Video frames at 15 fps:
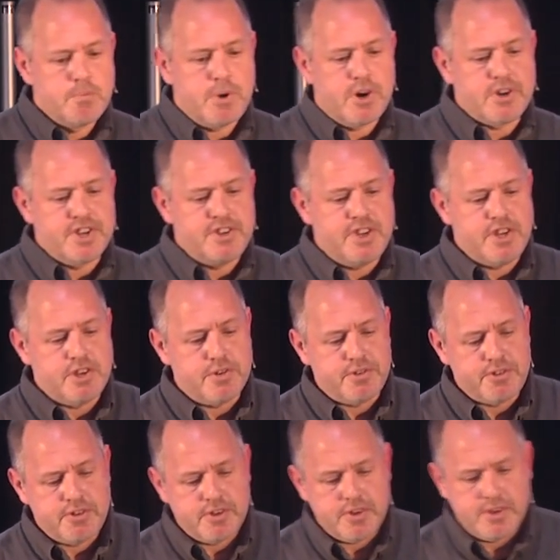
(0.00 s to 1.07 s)
Paul
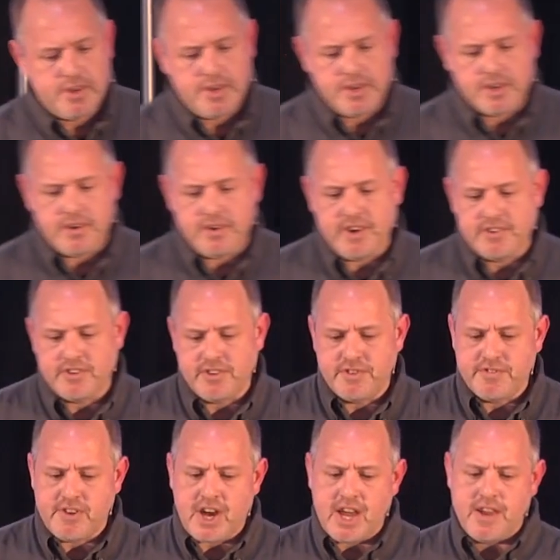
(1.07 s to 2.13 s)
continues in Galatians
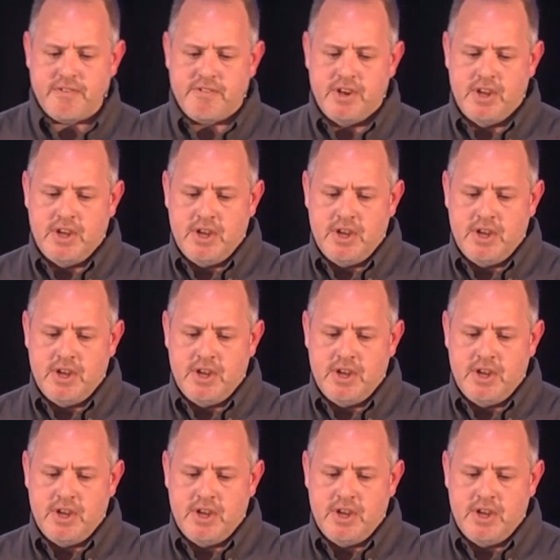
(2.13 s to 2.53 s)
5.